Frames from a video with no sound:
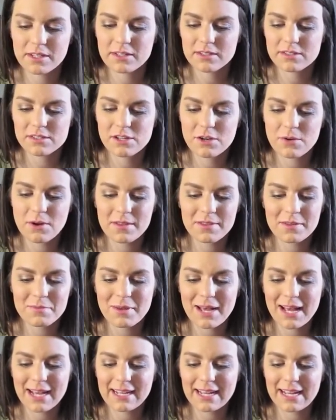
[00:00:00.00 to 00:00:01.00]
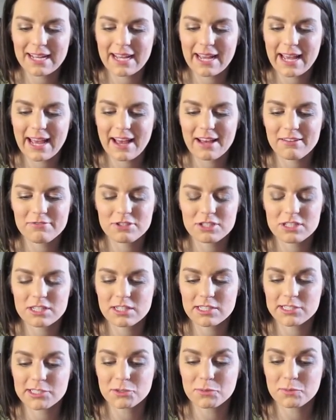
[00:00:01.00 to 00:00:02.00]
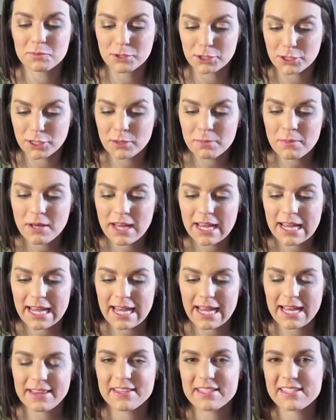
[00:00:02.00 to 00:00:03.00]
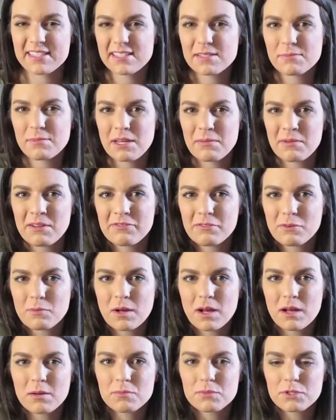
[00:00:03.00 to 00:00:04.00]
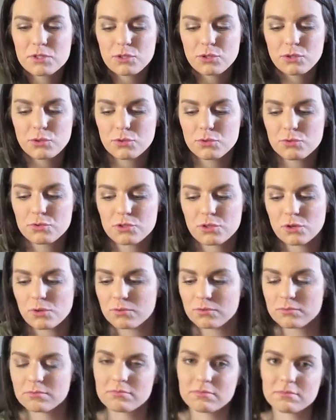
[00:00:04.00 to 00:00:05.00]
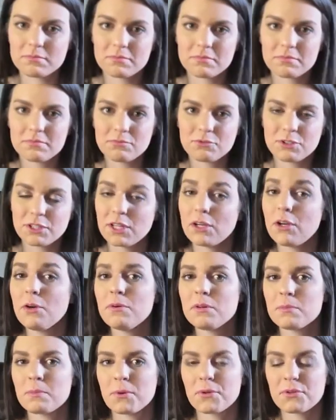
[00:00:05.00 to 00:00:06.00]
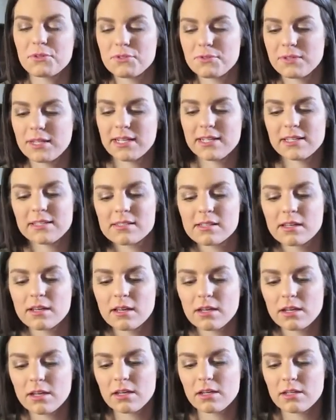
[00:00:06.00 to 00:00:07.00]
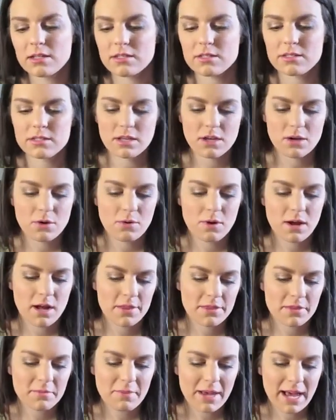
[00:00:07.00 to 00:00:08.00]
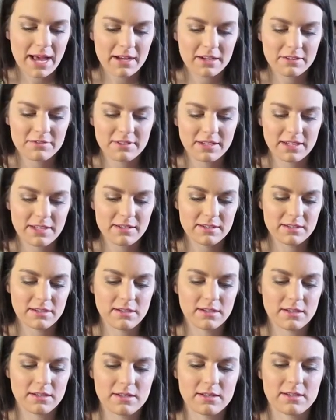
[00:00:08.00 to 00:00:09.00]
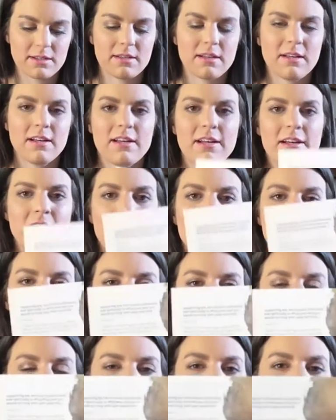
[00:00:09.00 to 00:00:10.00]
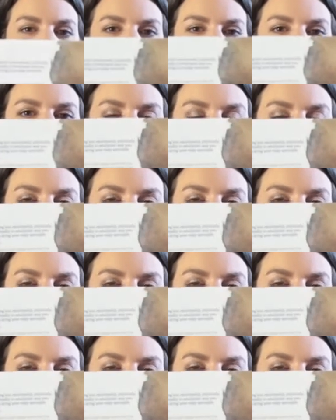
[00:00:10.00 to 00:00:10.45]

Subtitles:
So on the back I have just a little blurb, and this is maybe for moms who don't really know what a birth doula is. So on the back of it, I have my